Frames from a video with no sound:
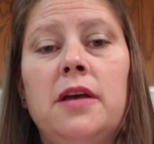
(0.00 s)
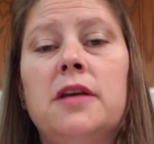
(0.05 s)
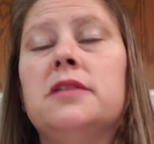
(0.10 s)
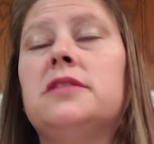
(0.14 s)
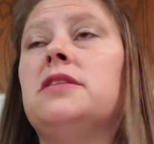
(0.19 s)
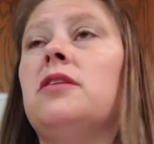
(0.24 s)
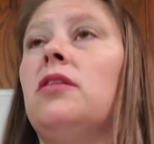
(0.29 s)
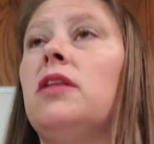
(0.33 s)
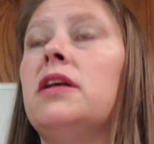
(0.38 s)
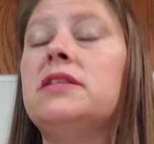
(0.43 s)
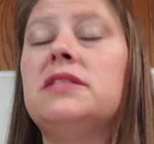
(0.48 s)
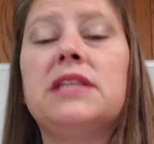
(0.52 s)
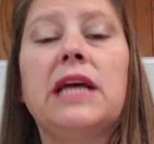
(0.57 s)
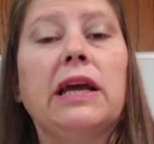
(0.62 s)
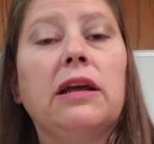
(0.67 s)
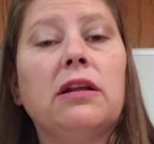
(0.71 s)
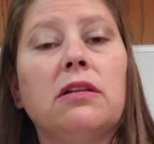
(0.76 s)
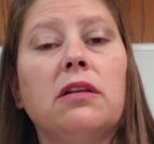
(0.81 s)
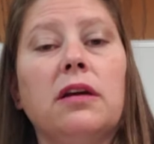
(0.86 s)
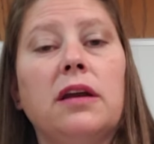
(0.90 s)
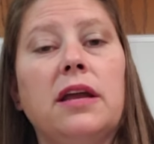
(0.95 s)
So let's take
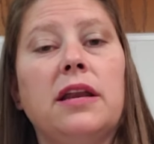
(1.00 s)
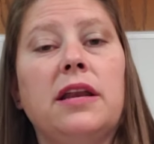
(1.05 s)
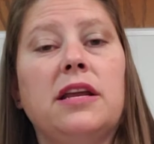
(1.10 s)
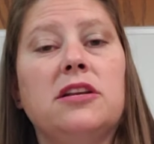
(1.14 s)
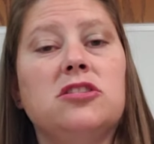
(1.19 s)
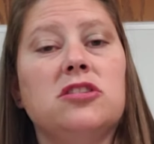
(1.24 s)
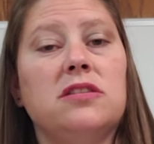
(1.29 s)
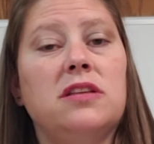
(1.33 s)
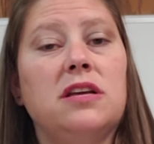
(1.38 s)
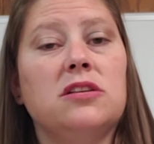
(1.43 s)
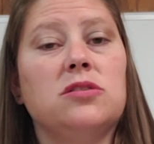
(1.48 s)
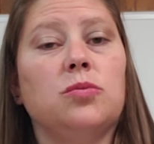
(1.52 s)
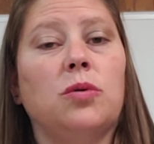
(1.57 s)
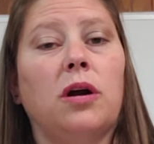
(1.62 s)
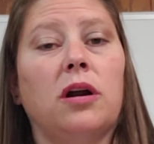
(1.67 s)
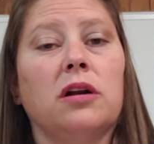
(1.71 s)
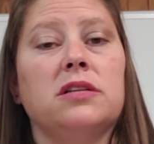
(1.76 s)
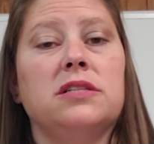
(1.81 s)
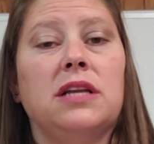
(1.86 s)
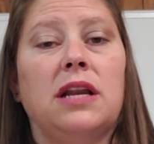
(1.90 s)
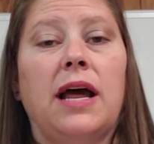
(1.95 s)
a look at each of these
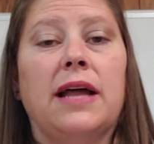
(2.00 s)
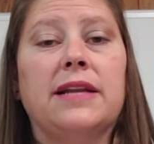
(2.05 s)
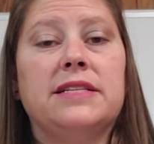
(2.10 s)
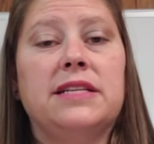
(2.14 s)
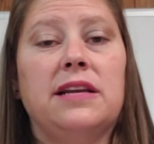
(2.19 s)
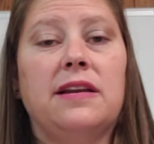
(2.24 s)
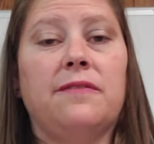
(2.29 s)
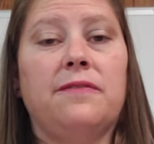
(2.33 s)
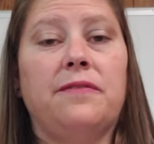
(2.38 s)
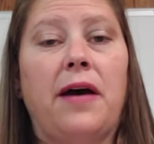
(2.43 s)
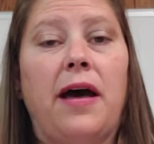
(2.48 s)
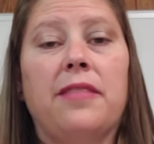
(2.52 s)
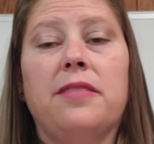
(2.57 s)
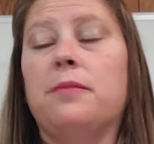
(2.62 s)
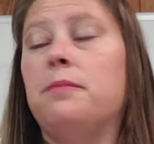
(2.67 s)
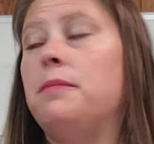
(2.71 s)
words and identify the